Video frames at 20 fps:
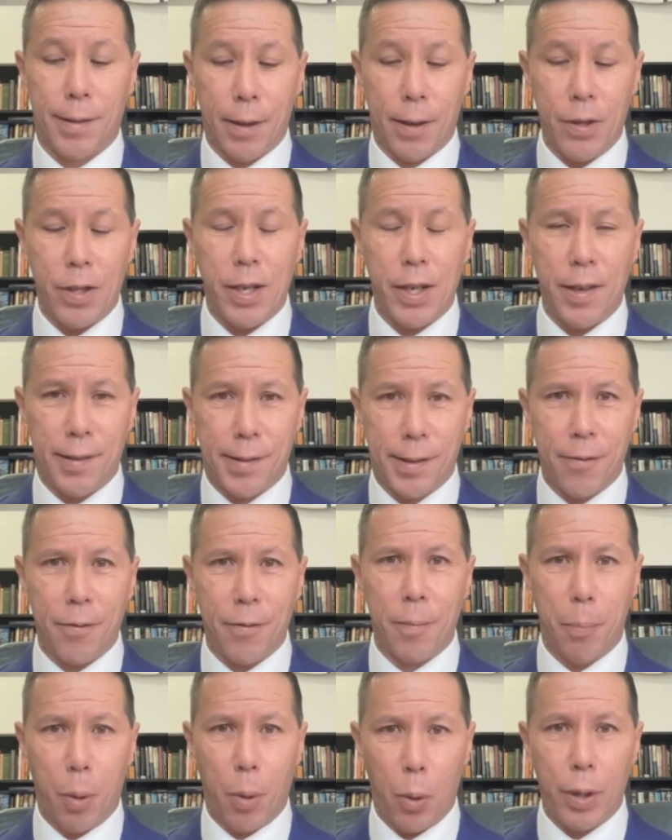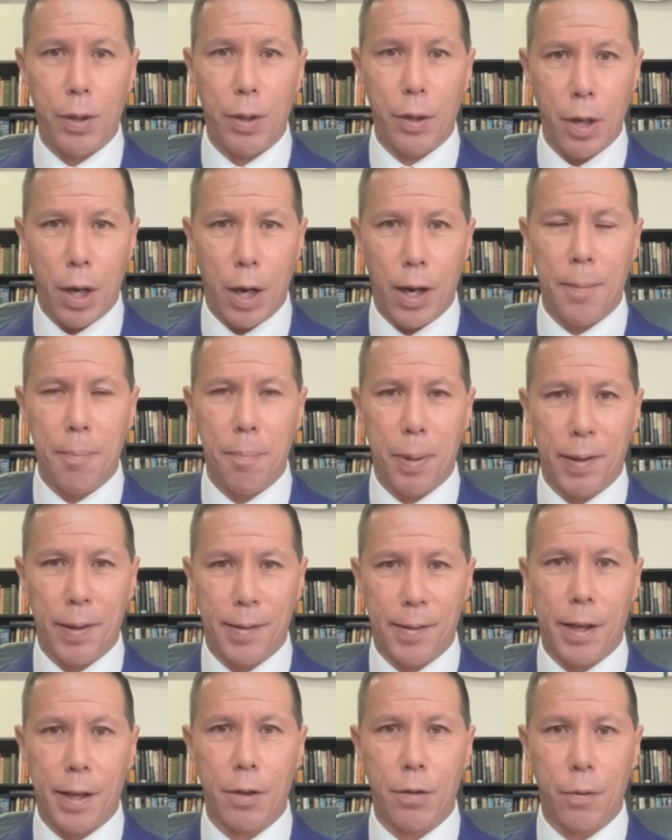
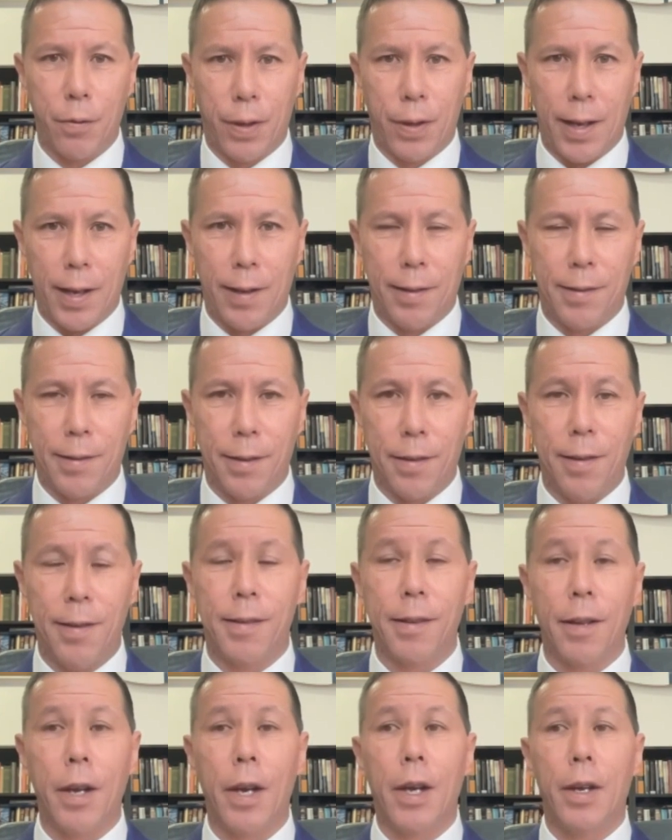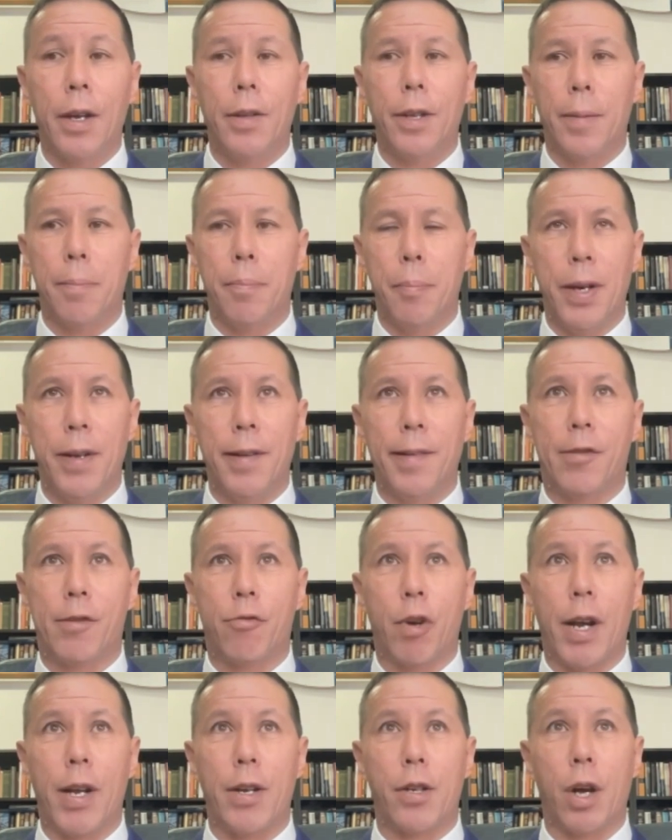77.9% of cases, the
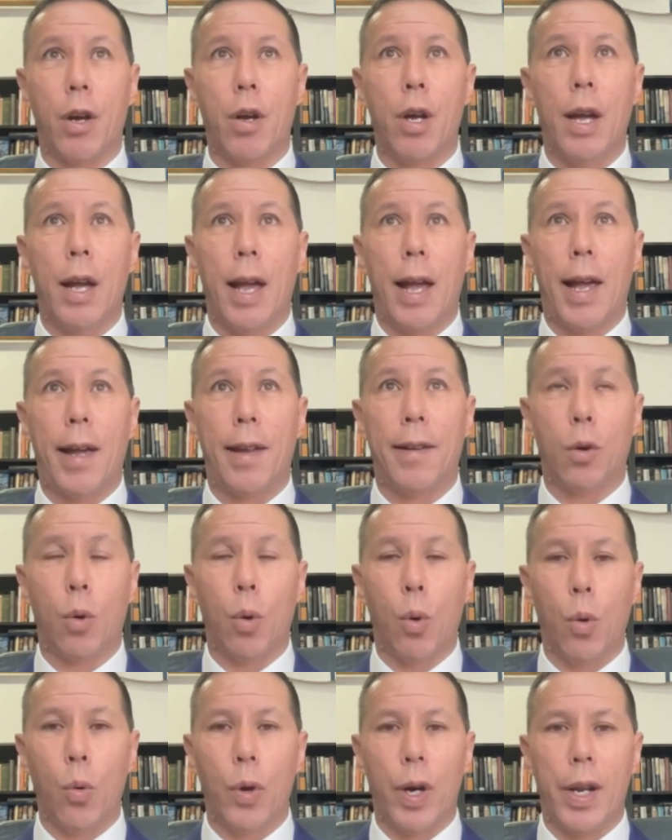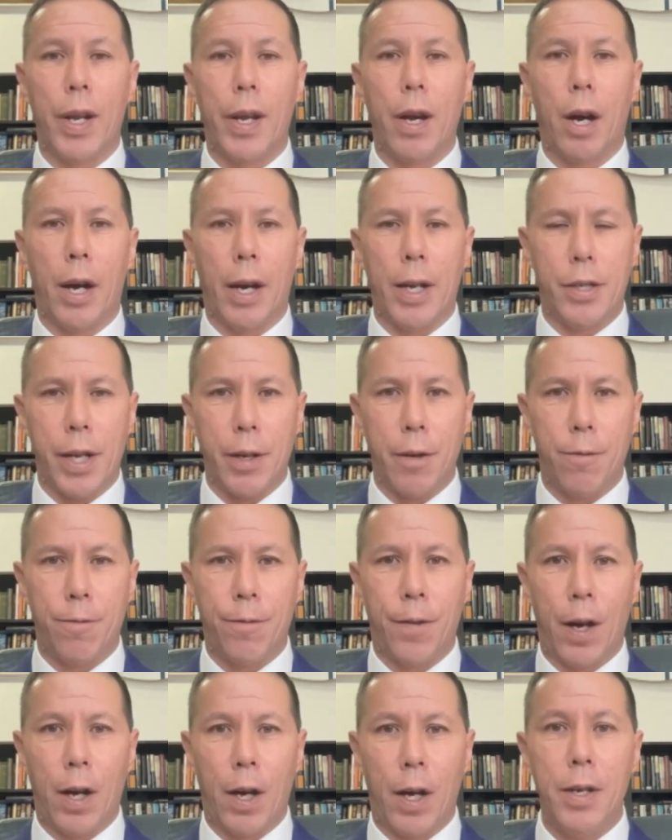administrator has already
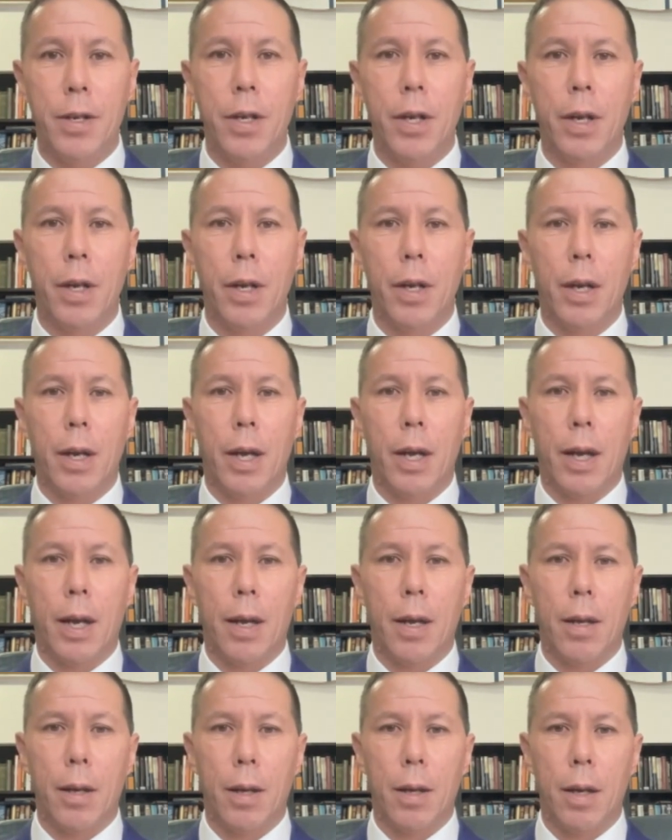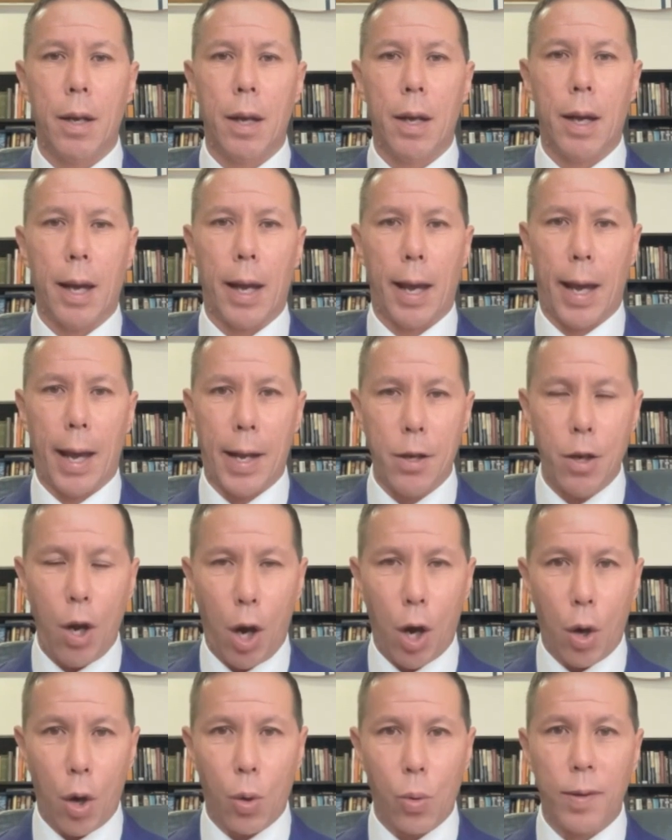identified
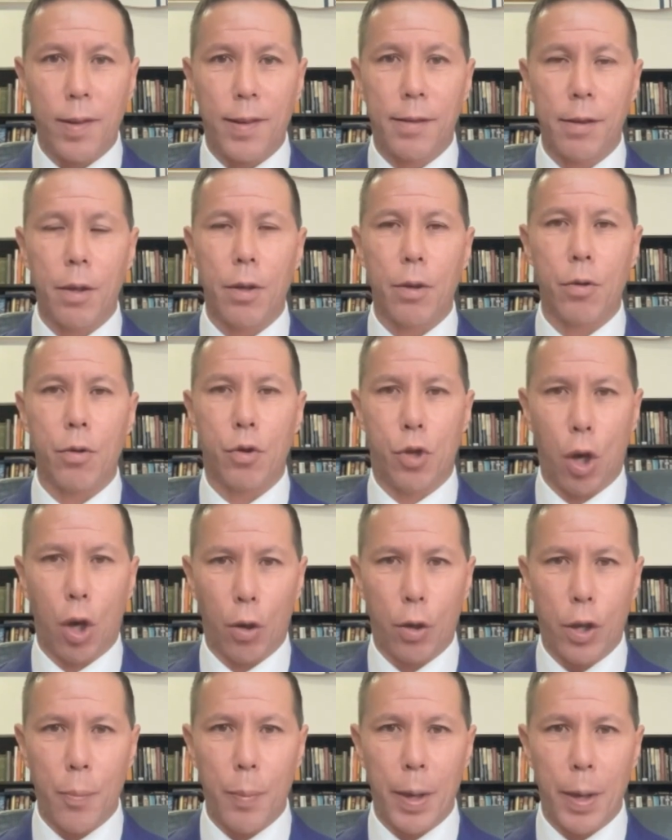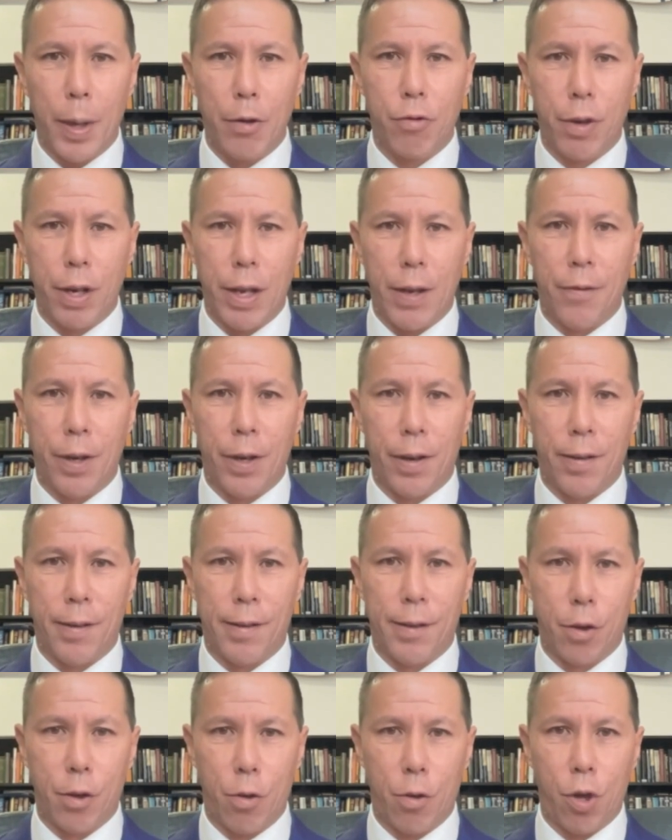and holds documentary
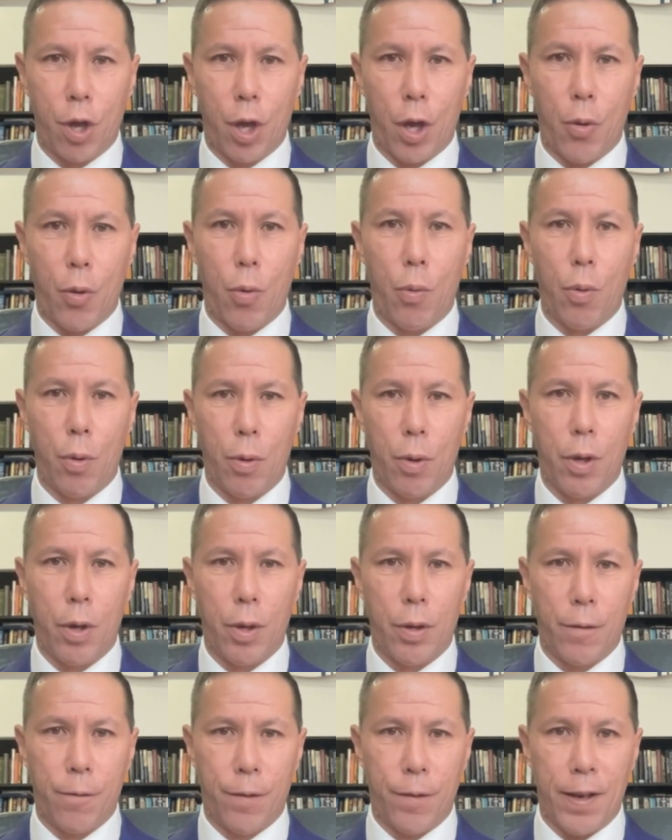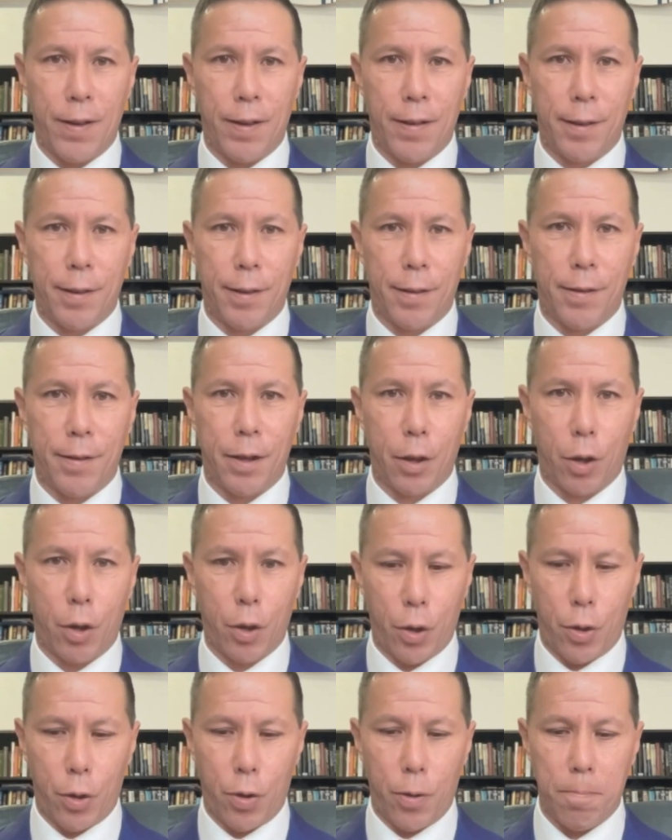evidence to show the offences
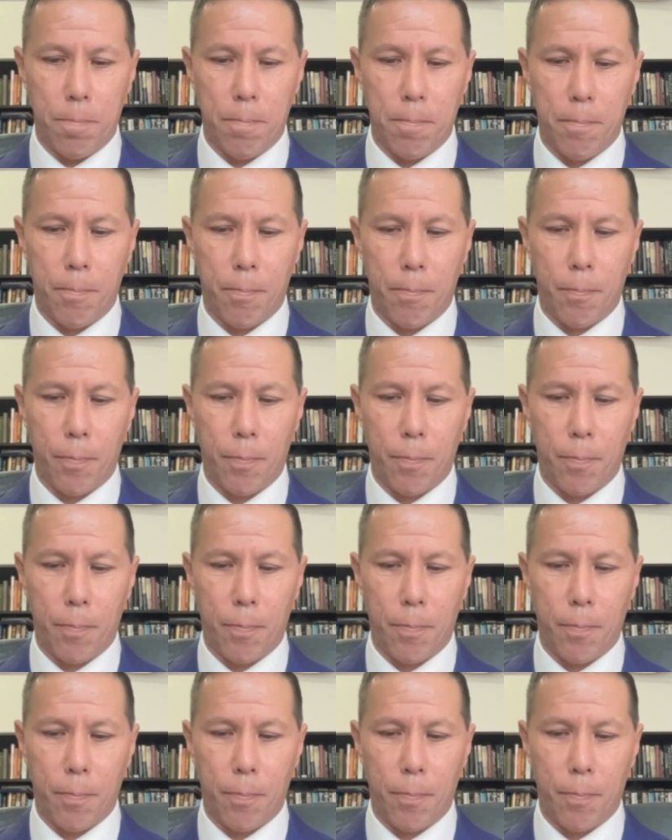occurred.